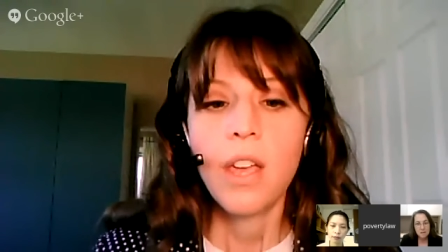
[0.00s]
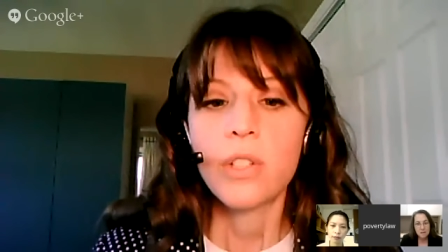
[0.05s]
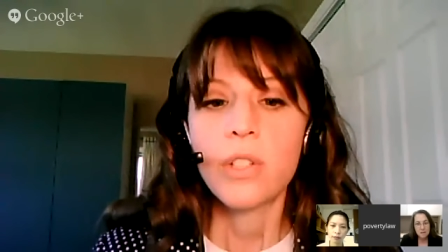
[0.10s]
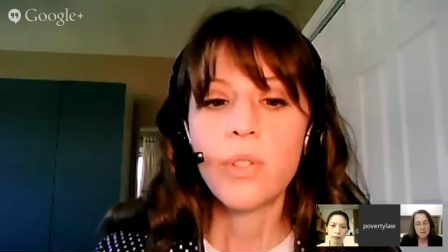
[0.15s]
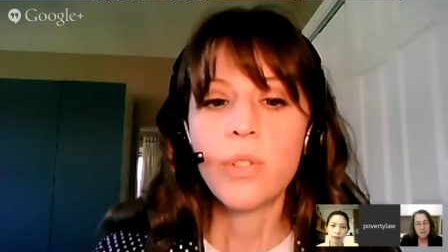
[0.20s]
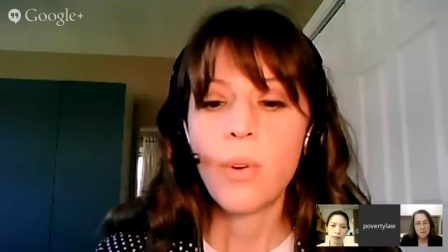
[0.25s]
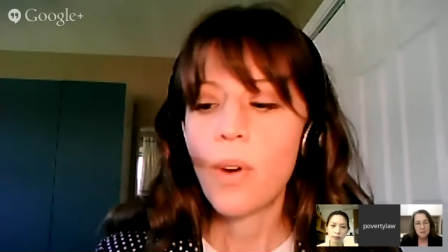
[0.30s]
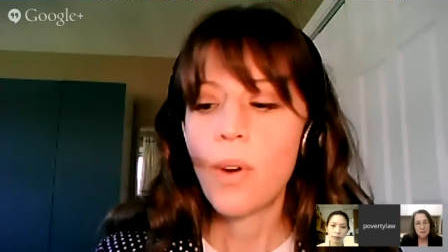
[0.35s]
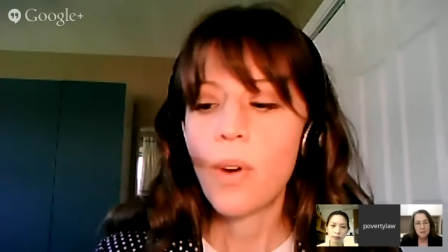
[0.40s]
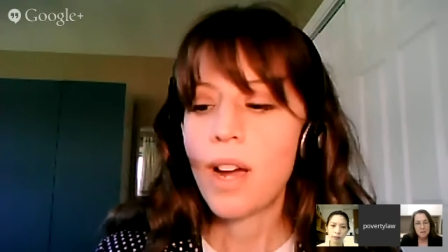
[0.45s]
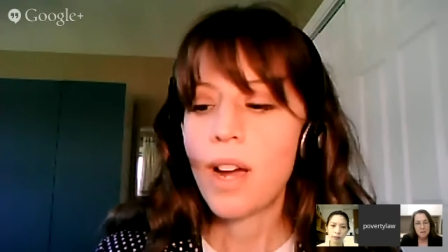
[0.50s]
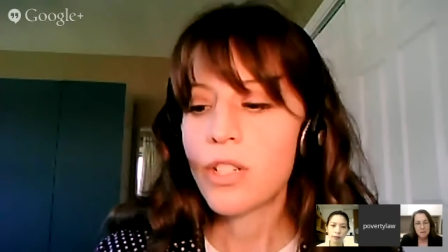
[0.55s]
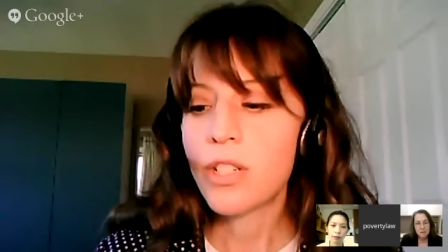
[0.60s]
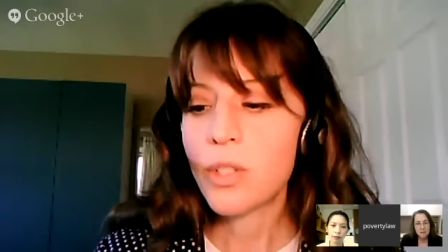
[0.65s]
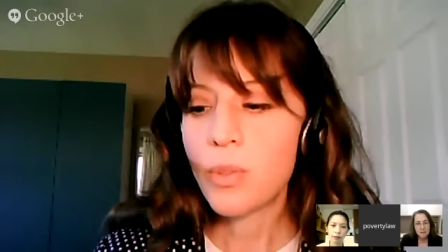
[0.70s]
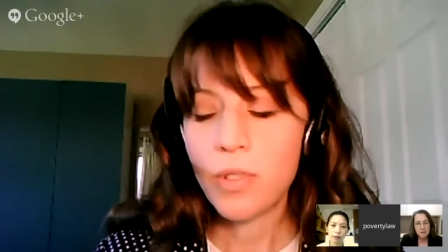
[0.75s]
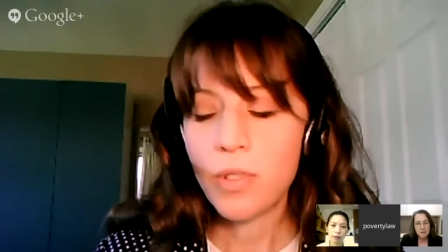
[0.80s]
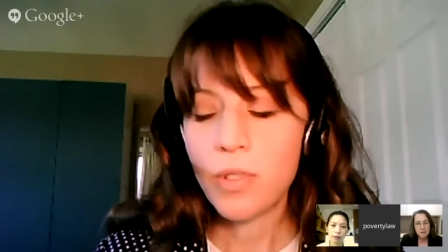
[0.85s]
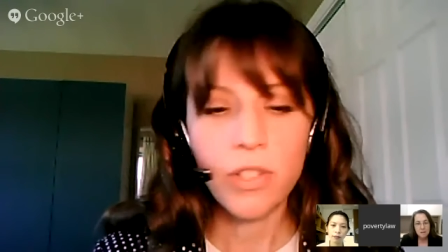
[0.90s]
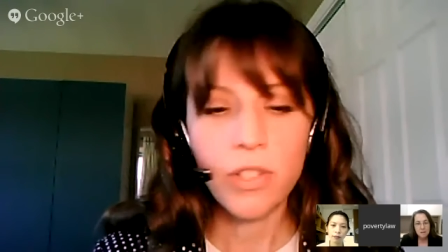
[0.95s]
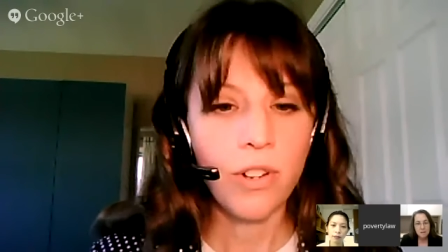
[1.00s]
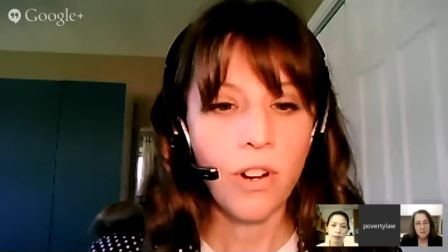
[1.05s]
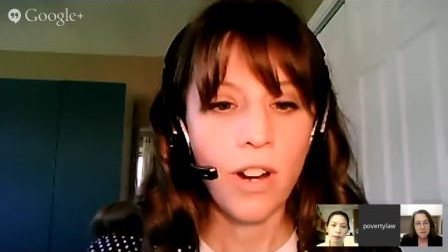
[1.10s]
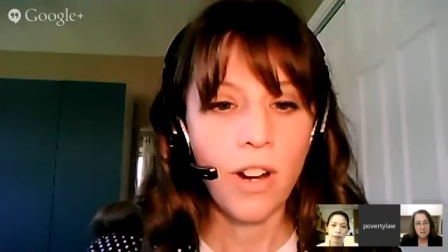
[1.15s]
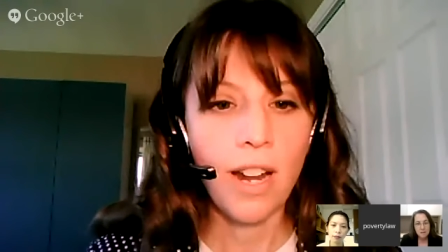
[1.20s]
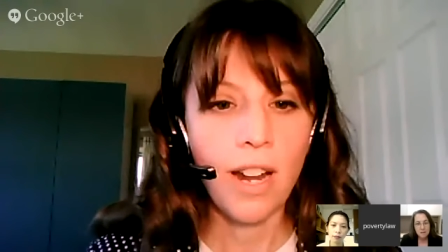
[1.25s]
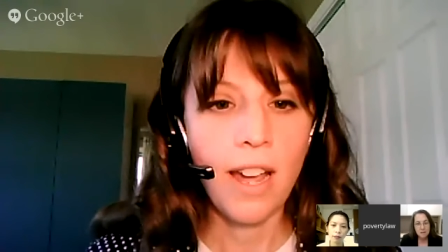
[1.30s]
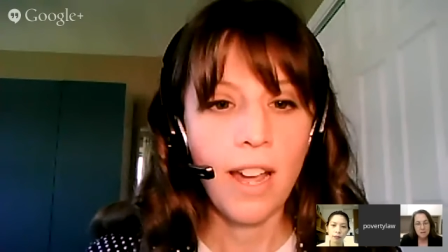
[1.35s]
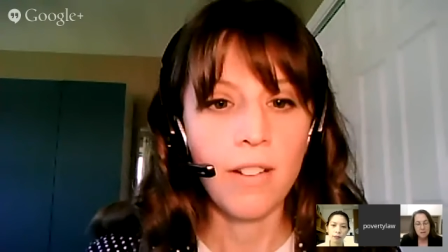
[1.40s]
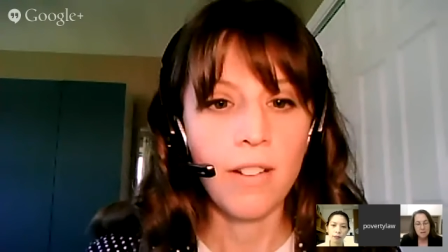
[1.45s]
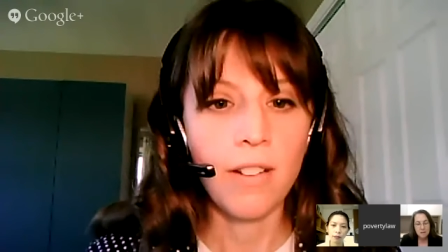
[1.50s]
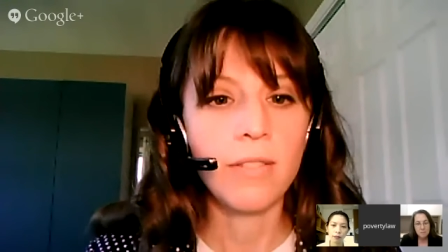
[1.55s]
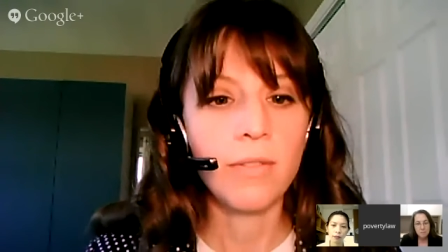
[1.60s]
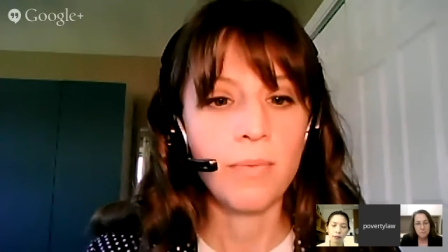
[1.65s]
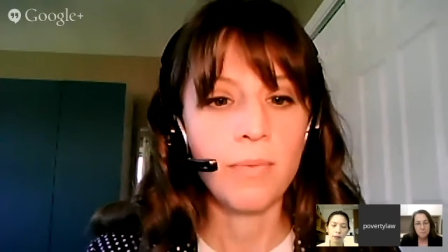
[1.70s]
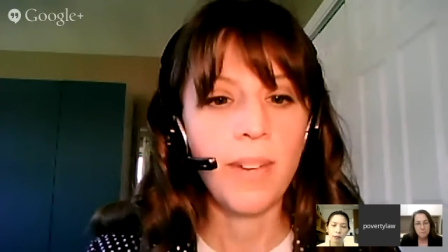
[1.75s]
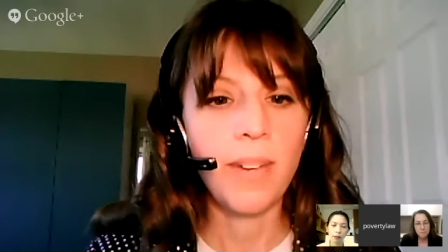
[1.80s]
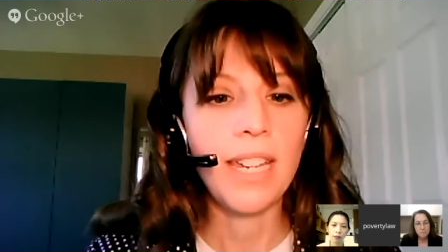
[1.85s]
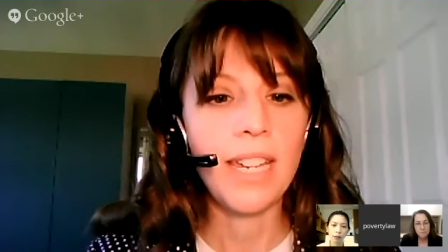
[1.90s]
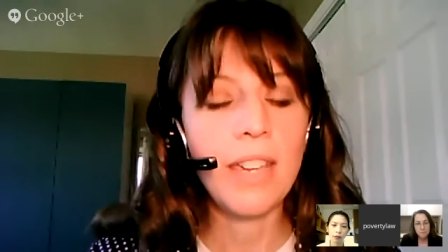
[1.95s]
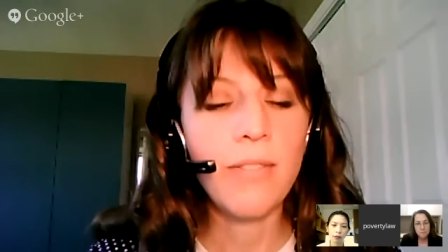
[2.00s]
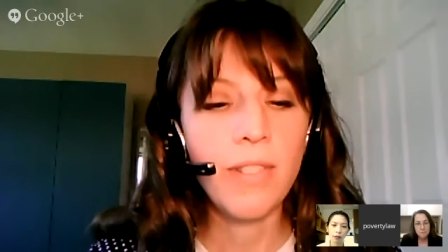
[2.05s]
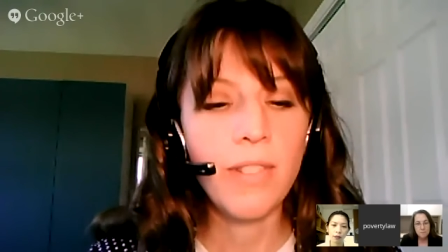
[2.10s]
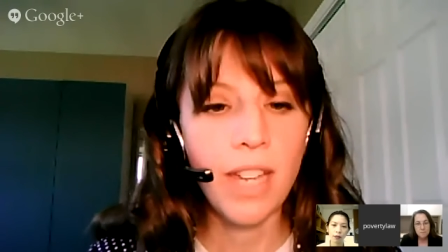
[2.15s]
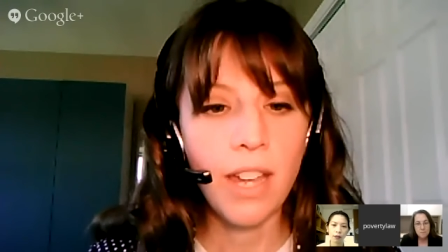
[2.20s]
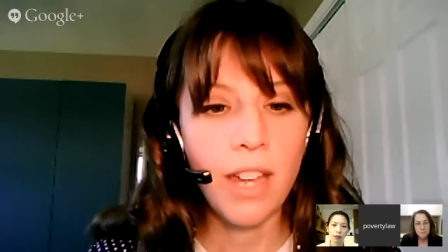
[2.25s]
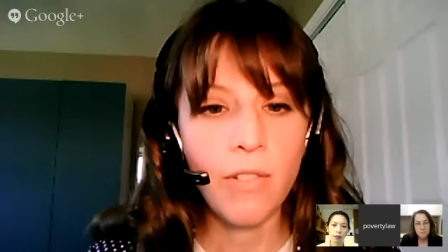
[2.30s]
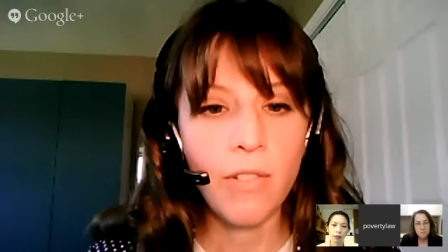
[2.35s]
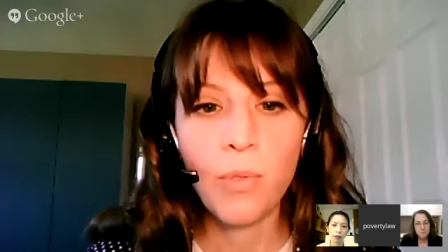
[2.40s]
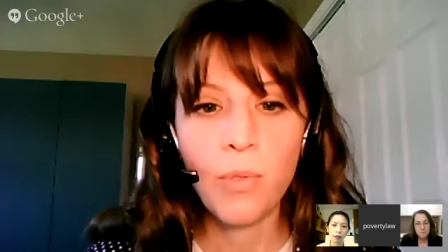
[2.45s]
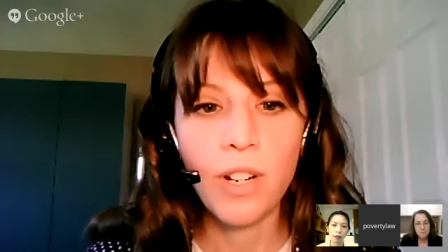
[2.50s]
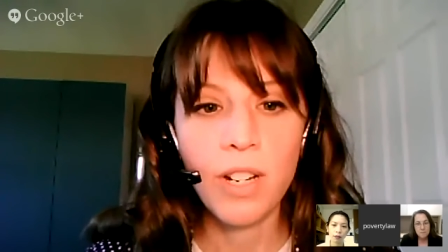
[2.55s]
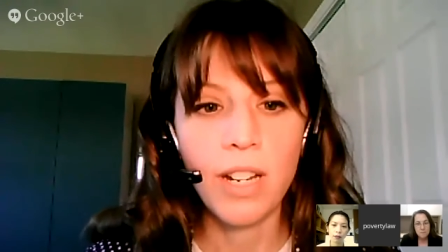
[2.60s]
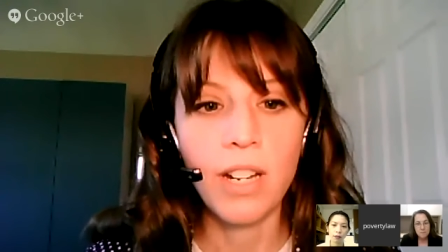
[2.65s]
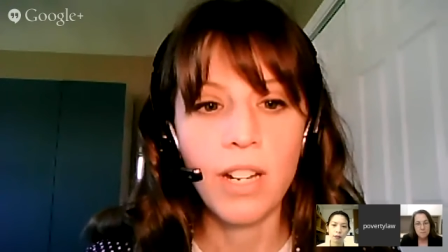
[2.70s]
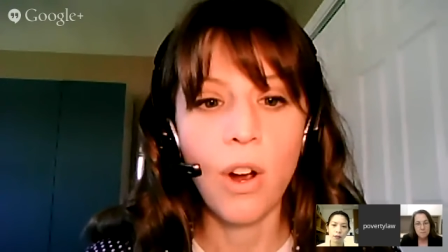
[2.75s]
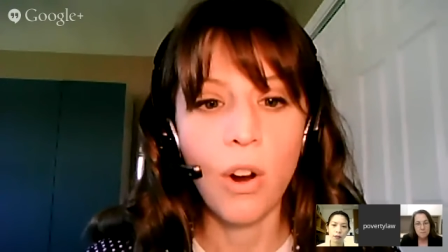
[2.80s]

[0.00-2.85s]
So, I just want to start out by giving everyone an